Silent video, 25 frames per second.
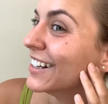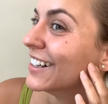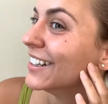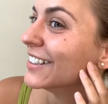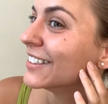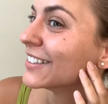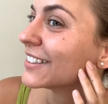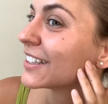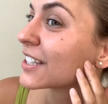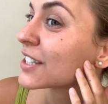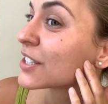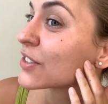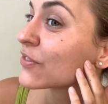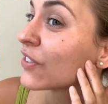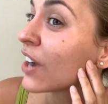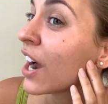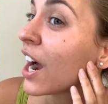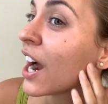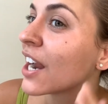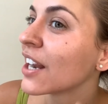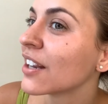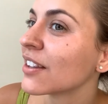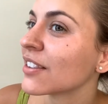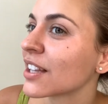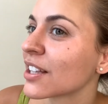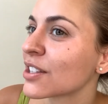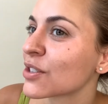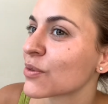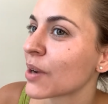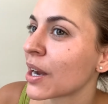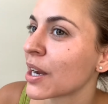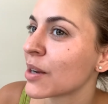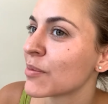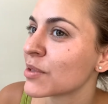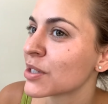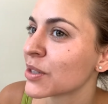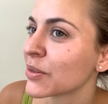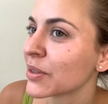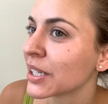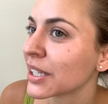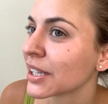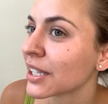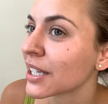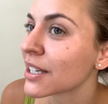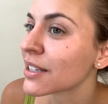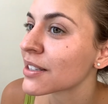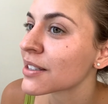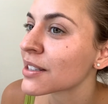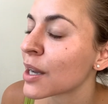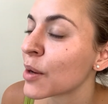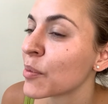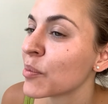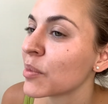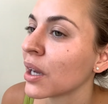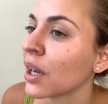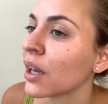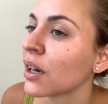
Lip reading: That's fine, that's why I'm doing this. I'm being